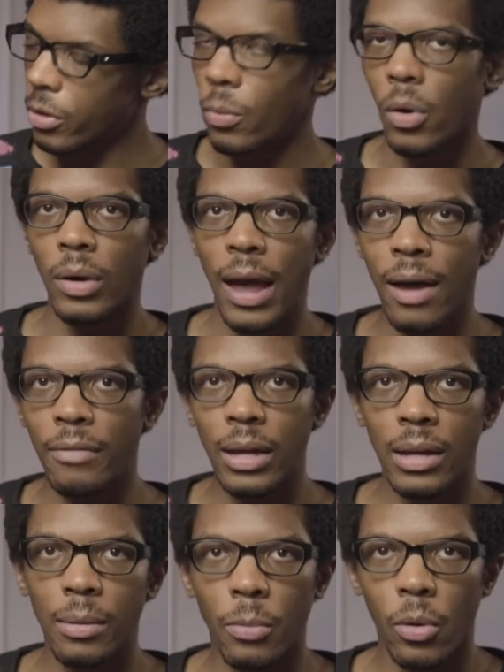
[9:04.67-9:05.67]
but you won't have
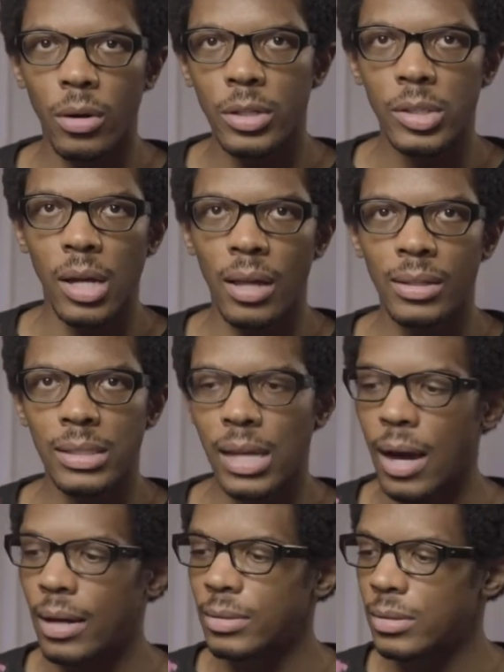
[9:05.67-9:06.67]
any borders on the
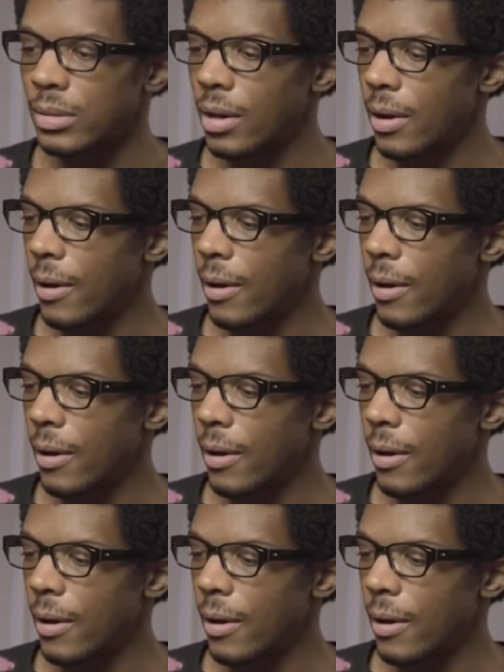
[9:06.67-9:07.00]
sides.